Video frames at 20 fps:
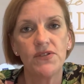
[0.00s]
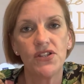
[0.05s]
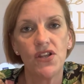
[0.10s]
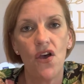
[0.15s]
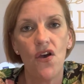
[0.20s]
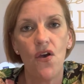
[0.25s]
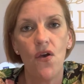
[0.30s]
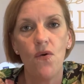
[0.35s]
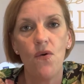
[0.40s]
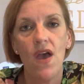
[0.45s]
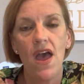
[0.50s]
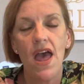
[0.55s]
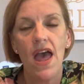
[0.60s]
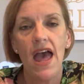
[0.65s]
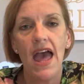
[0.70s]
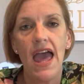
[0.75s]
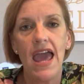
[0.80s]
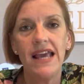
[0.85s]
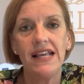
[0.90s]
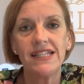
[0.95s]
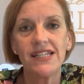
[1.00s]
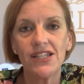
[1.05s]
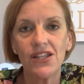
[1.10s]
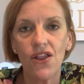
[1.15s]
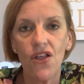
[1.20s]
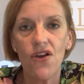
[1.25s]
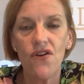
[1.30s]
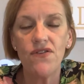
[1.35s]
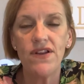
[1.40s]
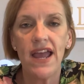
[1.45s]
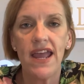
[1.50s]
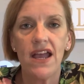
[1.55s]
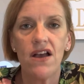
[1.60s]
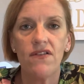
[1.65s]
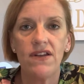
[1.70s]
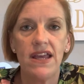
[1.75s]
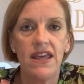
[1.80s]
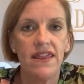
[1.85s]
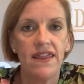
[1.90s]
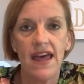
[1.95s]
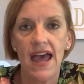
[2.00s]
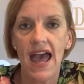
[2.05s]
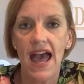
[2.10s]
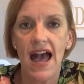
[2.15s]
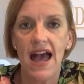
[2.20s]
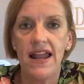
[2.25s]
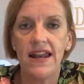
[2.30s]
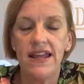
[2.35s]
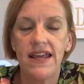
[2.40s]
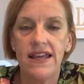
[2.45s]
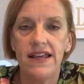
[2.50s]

So a slowdown in that